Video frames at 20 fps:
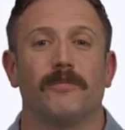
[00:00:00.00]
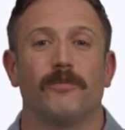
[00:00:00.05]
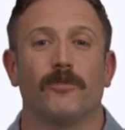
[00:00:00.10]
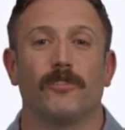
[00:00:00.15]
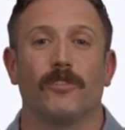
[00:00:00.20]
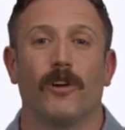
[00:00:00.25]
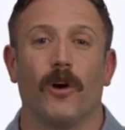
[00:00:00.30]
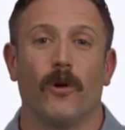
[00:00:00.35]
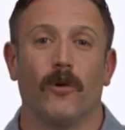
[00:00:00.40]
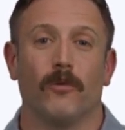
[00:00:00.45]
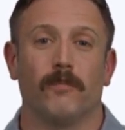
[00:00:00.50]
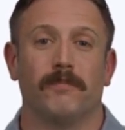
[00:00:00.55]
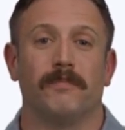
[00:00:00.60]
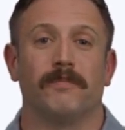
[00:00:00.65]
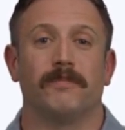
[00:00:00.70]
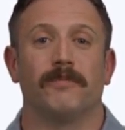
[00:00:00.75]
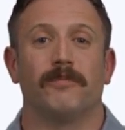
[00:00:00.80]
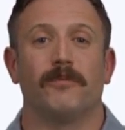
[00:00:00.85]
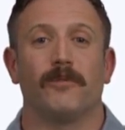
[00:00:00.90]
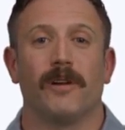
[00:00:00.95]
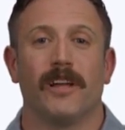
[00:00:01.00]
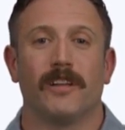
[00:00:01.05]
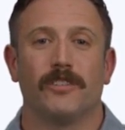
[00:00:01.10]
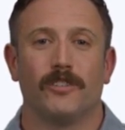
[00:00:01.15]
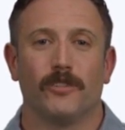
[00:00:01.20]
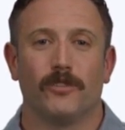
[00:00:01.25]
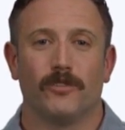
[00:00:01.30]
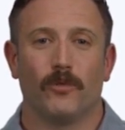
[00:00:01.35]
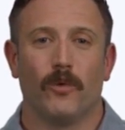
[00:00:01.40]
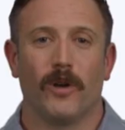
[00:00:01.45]
So,
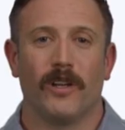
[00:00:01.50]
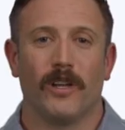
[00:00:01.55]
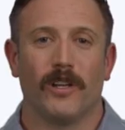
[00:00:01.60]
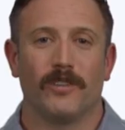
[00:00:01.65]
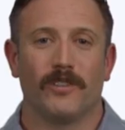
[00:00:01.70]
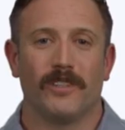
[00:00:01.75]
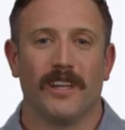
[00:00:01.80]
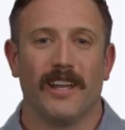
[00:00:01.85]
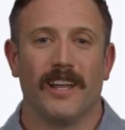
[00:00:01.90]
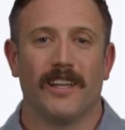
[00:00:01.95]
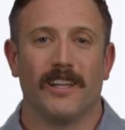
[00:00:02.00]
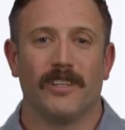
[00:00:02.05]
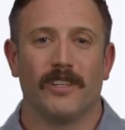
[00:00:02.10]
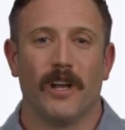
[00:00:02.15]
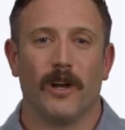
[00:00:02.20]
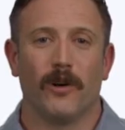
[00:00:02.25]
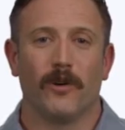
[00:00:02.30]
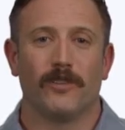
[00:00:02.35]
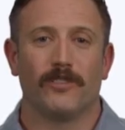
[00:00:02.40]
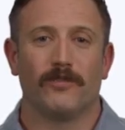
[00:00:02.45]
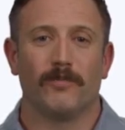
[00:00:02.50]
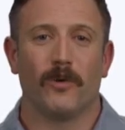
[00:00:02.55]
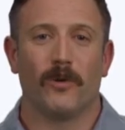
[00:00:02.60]
let's use $180